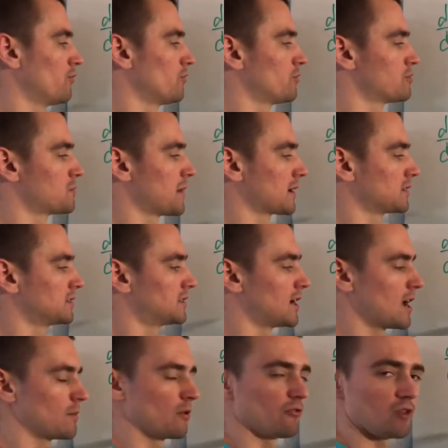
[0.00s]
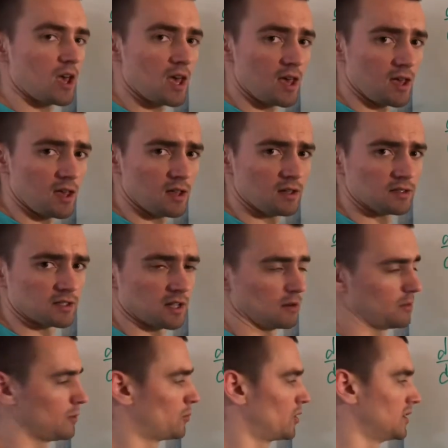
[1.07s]
with respect to time of a is going to
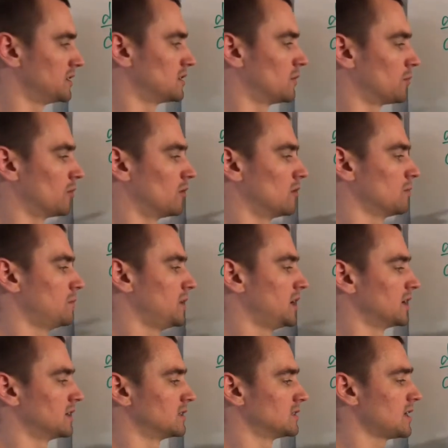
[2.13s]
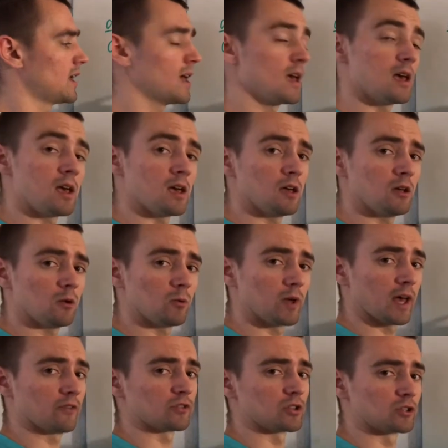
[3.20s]
be pretty simple because a we
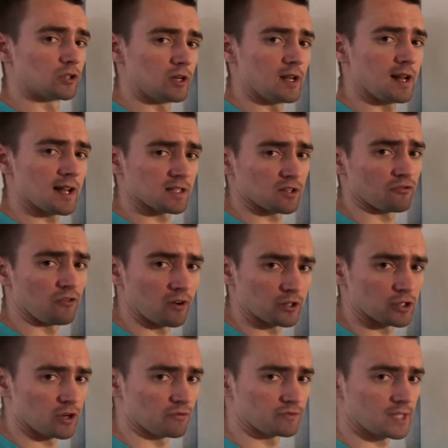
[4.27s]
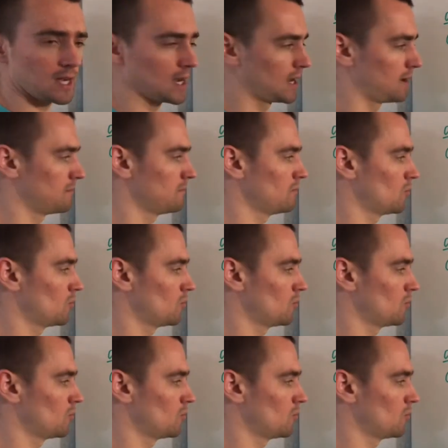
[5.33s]
have to treat as a function of time.